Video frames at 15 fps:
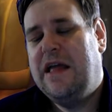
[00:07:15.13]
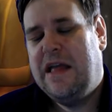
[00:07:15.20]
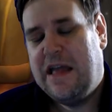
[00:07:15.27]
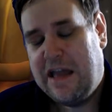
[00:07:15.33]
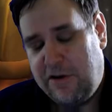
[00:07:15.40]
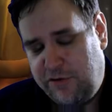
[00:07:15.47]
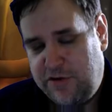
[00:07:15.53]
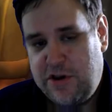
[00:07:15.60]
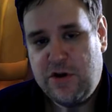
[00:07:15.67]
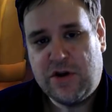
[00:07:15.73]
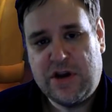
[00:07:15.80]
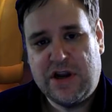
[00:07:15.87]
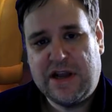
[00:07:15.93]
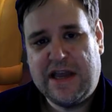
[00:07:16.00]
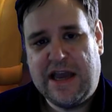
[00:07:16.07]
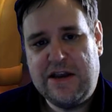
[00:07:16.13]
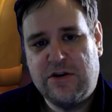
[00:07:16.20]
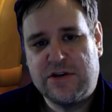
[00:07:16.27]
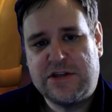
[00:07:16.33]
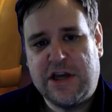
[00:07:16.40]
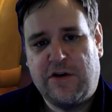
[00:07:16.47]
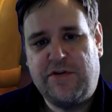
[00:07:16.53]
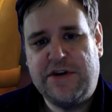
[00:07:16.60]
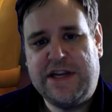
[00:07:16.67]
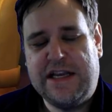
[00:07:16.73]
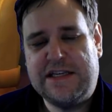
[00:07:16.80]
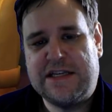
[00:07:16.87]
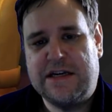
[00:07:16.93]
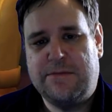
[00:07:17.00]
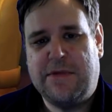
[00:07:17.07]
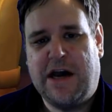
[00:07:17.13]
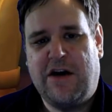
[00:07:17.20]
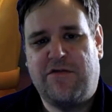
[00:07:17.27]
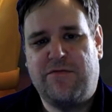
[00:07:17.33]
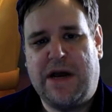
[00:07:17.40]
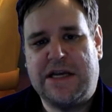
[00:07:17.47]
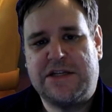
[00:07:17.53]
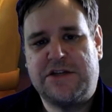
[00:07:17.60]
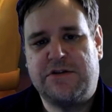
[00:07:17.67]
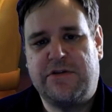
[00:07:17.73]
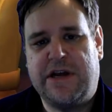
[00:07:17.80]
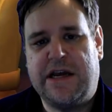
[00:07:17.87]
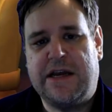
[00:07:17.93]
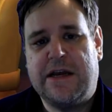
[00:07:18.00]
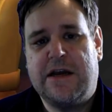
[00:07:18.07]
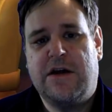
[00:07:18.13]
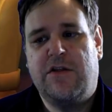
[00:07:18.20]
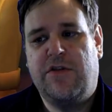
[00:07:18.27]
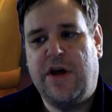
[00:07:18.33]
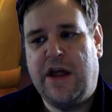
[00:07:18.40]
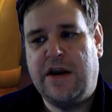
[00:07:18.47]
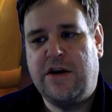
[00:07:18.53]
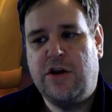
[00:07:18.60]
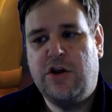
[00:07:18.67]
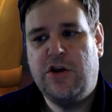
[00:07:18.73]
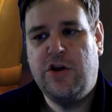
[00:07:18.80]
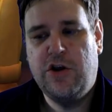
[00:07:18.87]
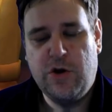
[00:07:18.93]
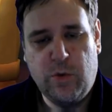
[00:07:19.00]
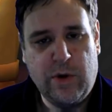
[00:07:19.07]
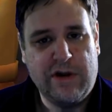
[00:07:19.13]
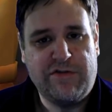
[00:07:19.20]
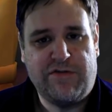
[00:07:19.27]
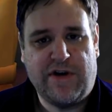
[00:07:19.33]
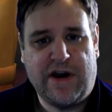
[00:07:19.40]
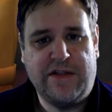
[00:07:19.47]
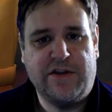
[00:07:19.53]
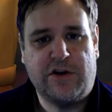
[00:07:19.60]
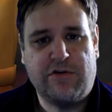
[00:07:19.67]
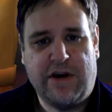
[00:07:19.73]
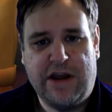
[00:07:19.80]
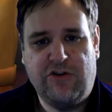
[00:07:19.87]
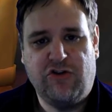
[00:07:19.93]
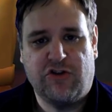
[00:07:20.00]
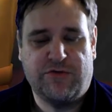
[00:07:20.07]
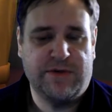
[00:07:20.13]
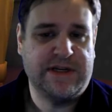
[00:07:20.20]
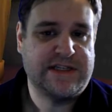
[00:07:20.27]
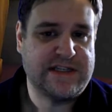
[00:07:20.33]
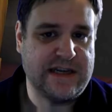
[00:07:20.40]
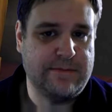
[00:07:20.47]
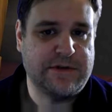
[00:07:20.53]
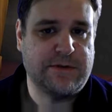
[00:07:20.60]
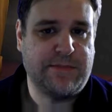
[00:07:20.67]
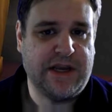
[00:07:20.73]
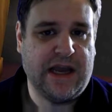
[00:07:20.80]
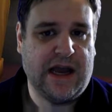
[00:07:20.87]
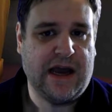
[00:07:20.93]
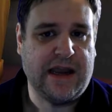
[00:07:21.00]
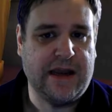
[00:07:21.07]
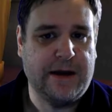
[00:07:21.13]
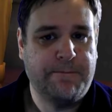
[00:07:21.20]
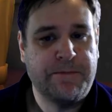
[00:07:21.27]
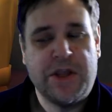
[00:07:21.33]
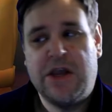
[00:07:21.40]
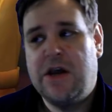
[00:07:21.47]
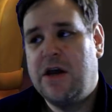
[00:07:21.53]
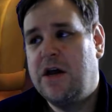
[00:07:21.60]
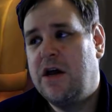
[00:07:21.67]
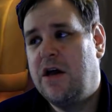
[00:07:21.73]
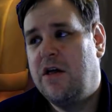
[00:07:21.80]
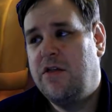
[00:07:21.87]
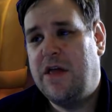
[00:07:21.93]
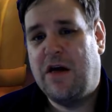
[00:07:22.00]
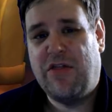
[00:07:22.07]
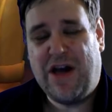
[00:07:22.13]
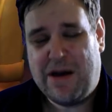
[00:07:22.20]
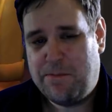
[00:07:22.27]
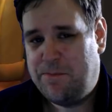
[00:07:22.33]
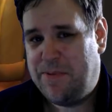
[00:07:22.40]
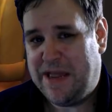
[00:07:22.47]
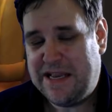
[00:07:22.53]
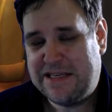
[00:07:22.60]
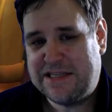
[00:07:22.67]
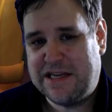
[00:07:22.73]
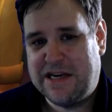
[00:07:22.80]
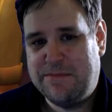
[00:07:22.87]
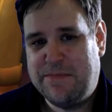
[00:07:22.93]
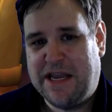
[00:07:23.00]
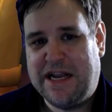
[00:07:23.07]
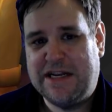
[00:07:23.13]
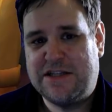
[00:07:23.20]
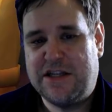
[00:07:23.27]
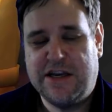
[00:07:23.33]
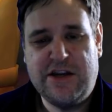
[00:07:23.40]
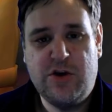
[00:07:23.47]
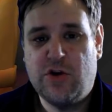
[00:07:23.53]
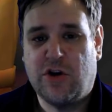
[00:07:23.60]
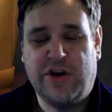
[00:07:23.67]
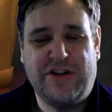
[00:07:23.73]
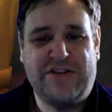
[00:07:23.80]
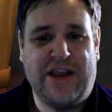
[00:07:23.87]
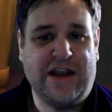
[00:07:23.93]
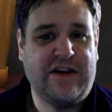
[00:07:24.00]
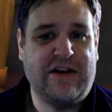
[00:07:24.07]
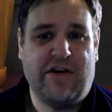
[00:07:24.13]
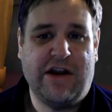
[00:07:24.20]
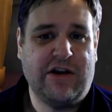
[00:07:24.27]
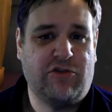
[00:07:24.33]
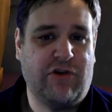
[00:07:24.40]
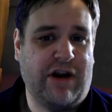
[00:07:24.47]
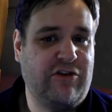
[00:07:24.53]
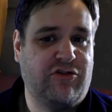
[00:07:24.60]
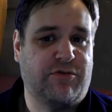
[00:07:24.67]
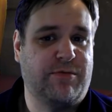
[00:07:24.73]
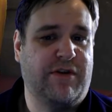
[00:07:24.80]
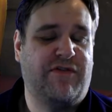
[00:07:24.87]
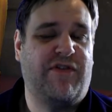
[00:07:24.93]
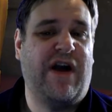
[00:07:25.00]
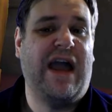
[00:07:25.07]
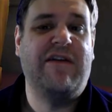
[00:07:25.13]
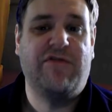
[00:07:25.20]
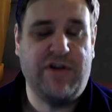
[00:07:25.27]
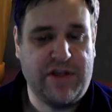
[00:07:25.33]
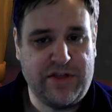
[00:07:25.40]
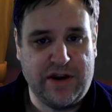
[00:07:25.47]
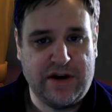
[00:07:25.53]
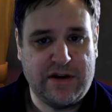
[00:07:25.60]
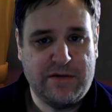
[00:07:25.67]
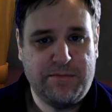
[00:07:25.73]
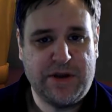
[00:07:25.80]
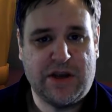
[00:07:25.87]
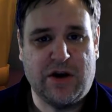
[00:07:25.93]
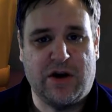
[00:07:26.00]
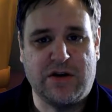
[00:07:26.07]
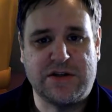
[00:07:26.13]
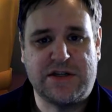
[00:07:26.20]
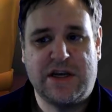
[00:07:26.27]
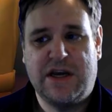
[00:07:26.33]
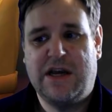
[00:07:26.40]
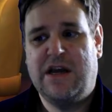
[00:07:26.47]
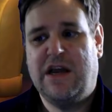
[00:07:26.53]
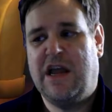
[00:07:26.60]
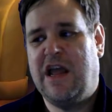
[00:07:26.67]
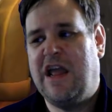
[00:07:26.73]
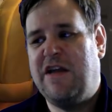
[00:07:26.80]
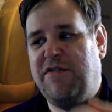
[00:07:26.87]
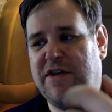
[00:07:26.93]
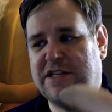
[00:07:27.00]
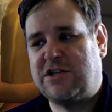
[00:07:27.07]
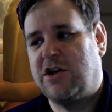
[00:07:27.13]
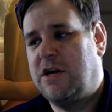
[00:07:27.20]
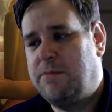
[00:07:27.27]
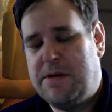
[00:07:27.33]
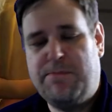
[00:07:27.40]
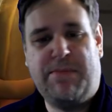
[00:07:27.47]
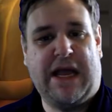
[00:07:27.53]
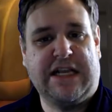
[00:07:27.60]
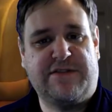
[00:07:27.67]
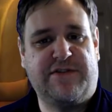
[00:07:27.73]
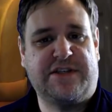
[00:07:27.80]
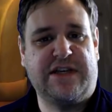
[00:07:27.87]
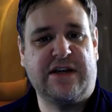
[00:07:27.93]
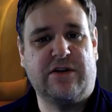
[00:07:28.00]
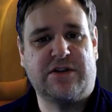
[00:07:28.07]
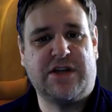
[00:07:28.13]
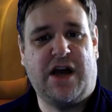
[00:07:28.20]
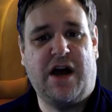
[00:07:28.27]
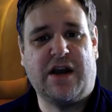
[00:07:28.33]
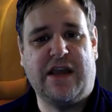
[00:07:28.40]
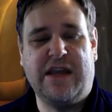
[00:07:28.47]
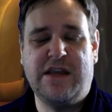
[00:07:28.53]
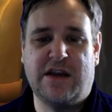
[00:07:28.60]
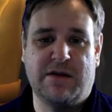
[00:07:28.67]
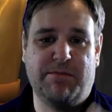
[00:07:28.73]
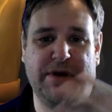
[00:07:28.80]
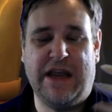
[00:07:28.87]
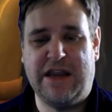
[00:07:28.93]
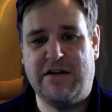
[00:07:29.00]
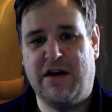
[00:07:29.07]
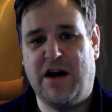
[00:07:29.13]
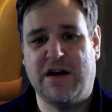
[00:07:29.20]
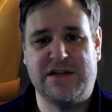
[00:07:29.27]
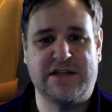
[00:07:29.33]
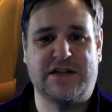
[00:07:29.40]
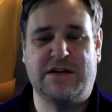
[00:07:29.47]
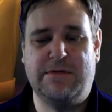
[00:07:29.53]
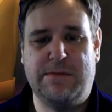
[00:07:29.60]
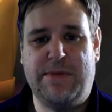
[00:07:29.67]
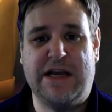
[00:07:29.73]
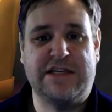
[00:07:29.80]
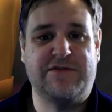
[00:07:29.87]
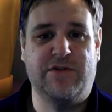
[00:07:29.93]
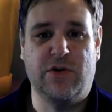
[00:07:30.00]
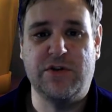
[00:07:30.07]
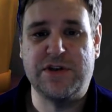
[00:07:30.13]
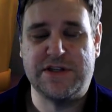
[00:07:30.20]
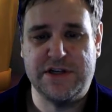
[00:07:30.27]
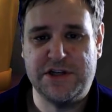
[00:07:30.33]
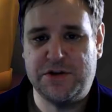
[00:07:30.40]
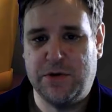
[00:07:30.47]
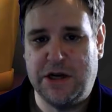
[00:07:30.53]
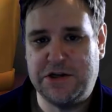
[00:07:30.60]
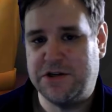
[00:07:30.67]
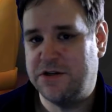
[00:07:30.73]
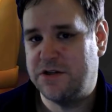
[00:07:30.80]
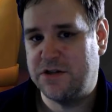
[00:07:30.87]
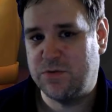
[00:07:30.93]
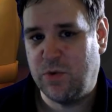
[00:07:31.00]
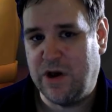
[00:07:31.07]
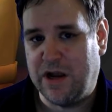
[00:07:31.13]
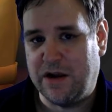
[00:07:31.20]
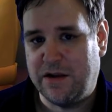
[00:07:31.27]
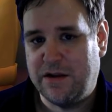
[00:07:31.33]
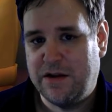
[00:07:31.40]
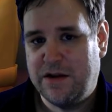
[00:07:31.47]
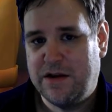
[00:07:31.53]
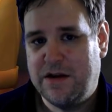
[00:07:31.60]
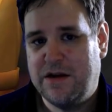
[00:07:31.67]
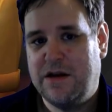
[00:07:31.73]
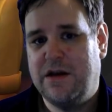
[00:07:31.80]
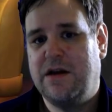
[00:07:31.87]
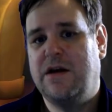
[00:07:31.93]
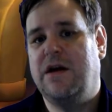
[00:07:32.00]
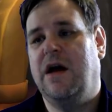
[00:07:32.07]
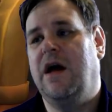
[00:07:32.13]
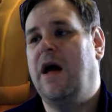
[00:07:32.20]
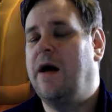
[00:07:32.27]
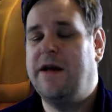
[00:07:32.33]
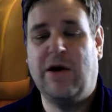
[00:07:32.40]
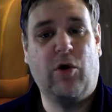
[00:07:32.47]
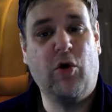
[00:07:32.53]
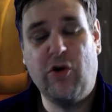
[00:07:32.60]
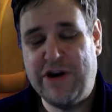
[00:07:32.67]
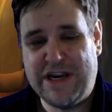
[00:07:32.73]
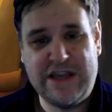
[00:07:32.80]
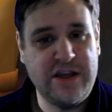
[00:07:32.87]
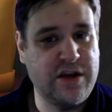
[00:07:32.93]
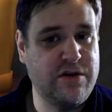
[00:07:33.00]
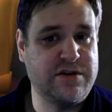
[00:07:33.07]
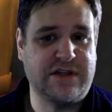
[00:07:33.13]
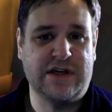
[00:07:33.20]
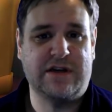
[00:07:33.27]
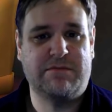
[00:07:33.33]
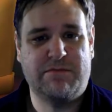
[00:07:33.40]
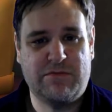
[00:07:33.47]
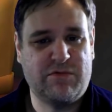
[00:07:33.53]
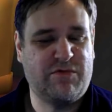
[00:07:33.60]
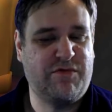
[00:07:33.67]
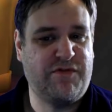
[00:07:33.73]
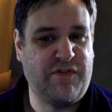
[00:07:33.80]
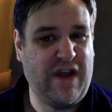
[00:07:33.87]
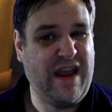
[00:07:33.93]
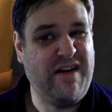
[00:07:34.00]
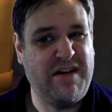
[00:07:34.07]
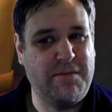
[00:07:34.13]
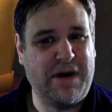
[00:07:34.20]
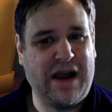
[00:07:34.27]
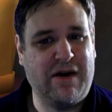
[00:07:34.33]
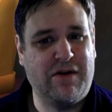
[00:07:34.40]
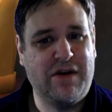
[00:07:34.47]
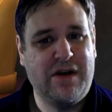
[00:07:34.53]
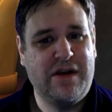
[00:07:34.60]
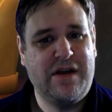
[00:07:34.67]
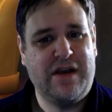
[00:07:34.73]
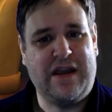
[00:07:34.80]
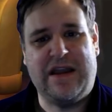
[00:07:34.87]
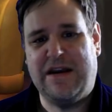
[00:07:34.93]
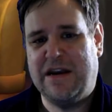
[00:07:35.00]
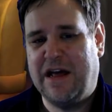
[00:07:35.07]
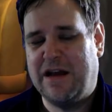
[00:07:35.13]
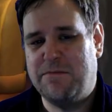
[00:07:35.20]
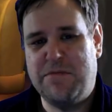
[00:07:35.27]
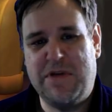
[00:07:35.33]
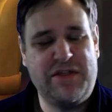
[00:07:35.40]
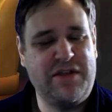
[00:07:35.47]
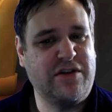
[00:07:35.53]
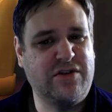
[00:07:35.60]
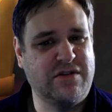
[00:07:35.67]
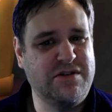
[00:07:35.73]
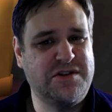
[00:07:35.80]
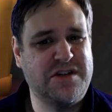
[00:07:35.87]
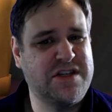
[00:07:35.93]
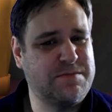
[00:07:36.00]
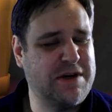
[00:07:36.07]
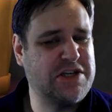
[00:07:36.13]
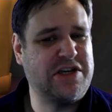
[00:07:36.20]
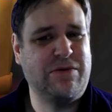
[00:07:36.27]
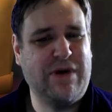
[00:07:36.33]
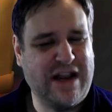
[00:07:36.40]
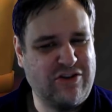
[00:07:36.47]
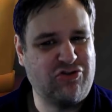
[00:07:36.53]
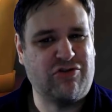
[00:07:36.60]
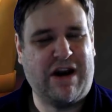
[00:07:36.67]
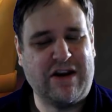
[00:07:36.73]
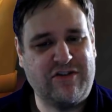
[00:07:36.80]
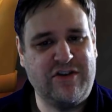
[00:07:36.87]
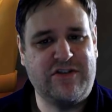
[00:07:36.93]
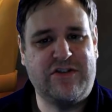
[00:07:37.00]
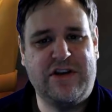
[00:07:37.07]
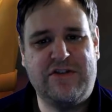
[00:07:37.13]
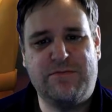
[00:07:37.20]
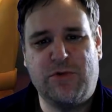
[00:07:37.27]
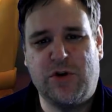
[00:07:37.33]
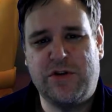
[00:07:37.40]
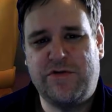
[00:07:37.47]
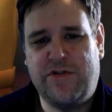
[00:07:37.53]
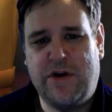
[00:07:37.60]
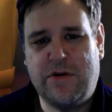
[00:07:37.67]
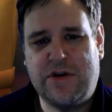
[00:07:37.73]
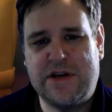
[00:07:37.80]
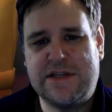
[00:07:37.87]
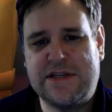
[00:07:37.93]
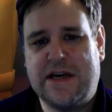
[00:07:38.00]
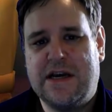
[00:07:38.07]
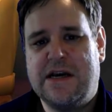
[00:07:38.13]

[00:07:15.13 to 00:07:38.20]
If you can get yourself a decent amount of Mastery, then you will find that Greater Judgment sims a bit higher. Now that basically means then you're going to take Greater Judgment for everything, because if it's going to be best for single target, you can bet your ass it's going to be best for other situations as well. I already use it a fair amount in Mythic Dungeons, especially where trash is more the focus.